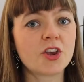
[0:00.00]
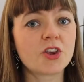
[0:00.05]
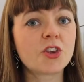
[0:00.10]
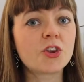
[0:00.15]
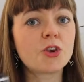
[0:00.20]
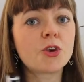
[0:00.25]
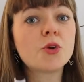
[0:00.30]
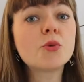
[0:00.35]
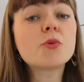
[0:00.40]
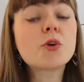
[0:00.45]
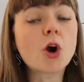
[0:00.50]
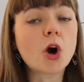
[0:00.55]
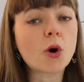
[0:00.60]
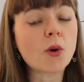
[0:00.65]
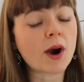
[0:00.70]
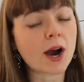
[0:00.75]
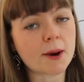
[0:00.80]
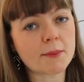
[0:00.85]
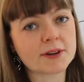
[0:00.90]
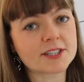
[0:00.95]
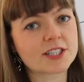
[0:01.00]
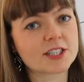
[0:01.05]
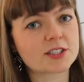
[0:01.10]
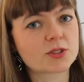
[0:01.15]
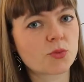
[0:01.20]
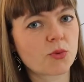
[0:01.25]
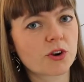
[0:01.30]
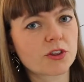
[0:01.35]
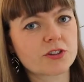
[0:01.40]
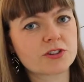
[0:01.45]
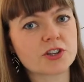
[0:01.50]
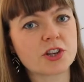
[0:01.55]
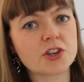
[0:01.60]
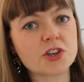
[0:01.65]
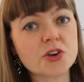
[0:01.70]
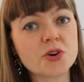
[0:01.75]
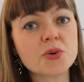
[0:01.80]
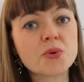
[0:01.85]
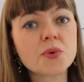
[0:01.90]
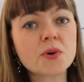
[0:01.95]
You know how much it's worth to
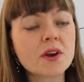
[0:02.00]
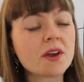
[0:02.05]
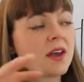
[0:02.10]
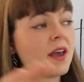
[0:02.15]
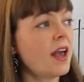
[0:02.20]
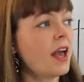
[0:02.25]
you,